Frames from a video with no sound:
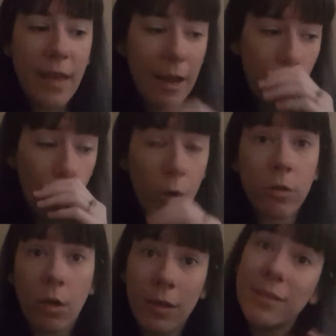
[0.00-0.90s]
that
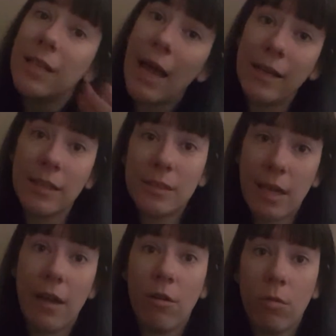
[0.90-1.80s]
worked on a sliding
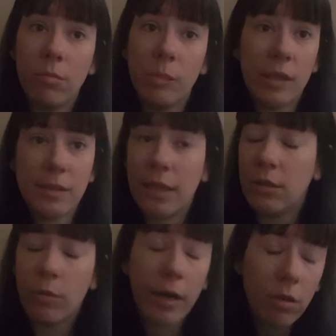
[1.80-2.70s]
scale because I
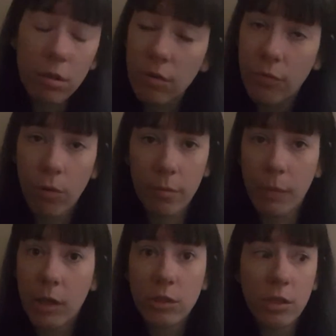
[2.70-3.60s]
knew I couldn't afford
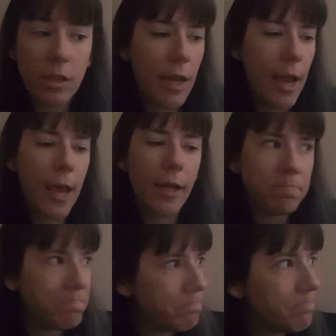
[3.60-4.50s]
much.
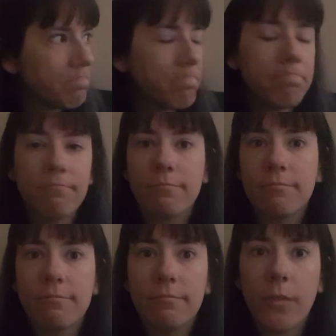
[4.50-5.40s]
And
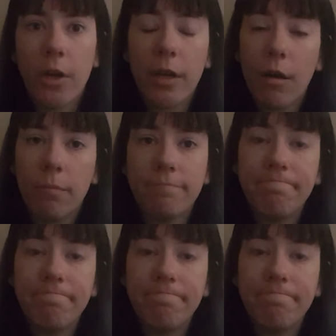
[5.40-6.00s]
there you go.